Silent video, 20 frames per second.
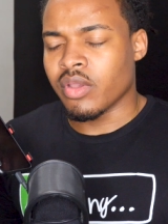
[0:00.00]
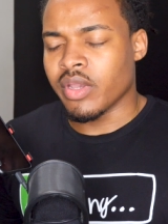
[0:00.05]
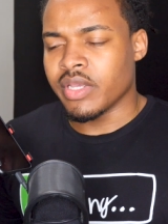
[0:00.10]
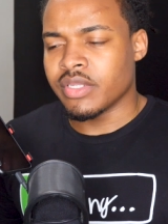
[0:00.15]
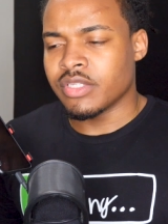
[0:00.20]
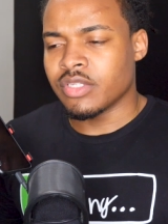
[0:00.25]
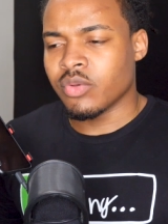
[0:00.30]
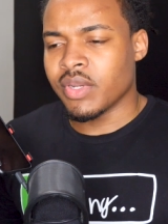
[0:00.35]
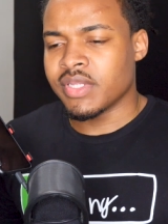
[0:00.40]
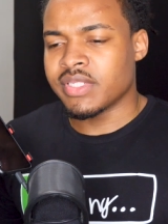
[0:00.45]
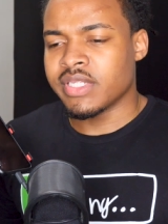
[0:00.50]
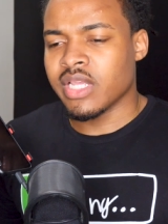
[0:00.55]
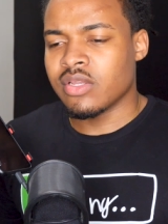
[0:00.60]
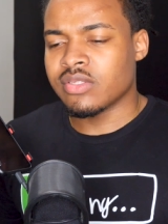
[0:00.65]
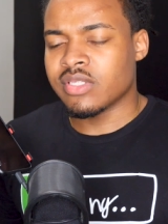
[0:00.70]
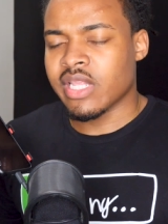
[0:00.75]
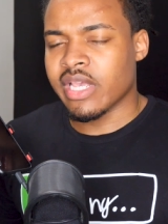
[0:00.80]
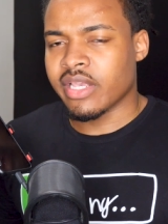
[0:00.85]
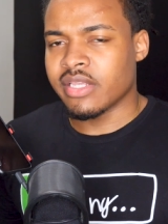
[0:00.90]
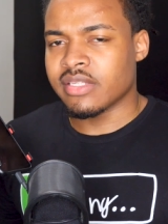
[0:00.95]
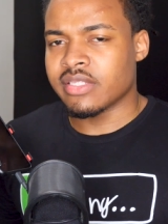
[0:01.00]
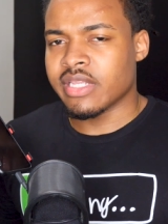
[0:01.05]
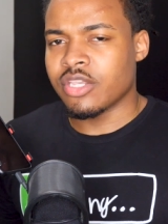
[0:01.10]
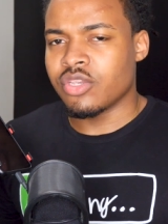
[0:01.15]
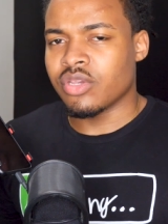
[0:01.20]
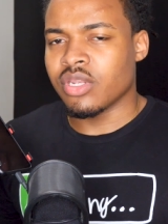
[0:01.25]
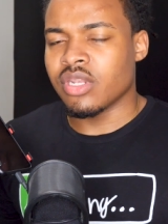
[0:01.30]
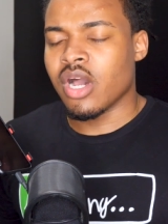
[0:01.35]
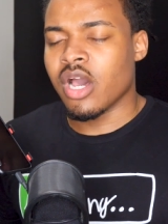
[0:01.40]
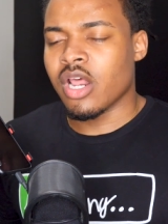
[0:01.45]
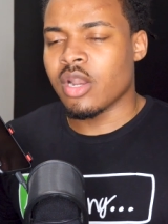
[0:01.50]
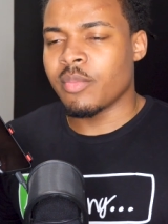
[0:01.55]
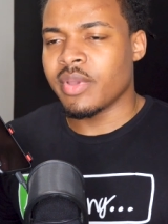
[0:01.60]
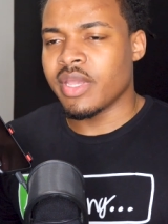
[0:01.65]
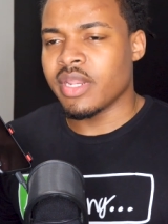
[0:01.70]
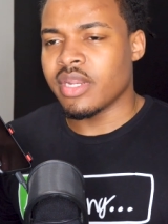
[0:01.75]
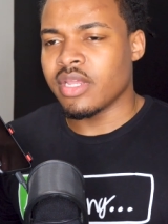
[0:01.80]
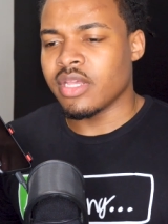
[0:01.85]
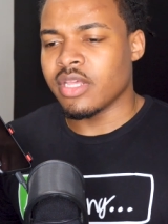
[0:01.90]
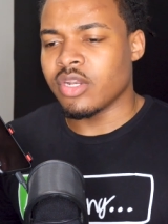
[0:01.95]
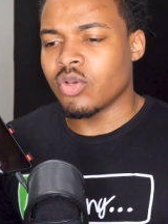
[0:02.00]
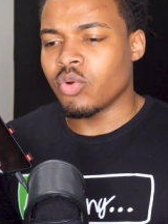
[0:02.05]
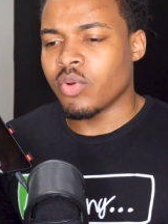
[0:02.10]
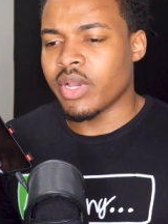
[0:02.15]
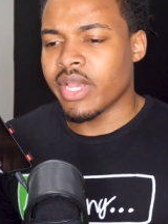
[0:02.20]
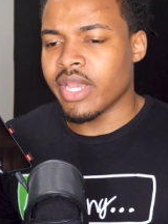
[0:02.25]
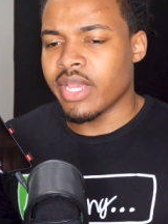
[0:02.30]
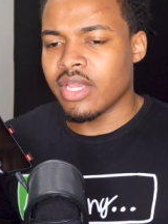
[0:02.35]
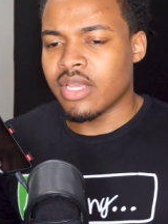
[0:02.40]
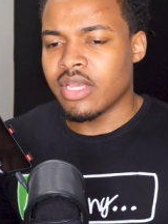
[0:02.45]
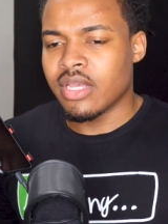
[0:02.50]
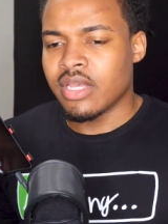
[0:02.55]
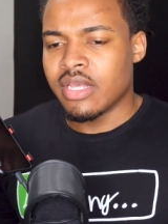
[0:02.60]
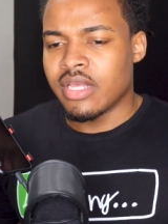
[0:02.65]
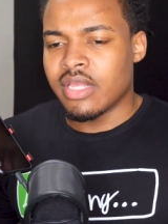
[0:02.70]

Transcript: Okay, so what it sounds um, like is that you can automate it in a way